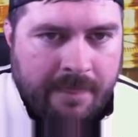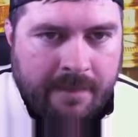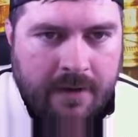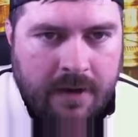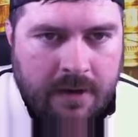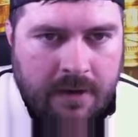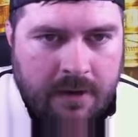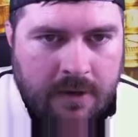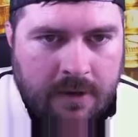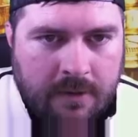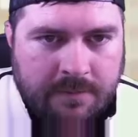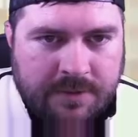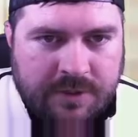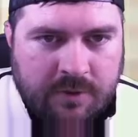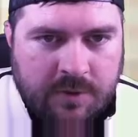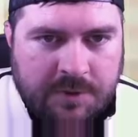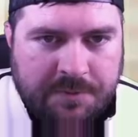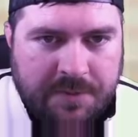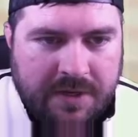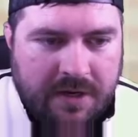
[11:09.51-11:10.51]
So
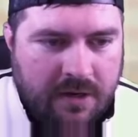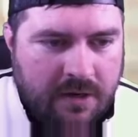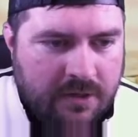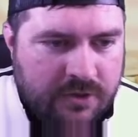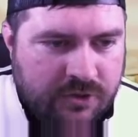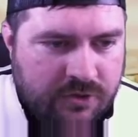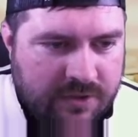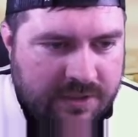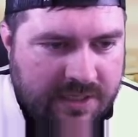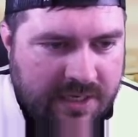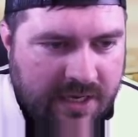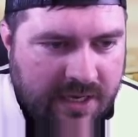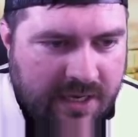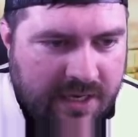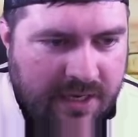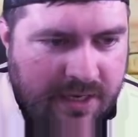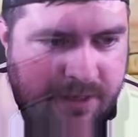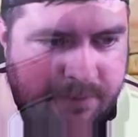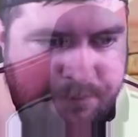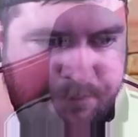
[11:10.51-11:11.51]
we spent
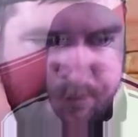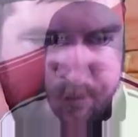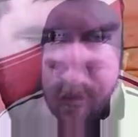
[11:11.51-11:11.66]
100K.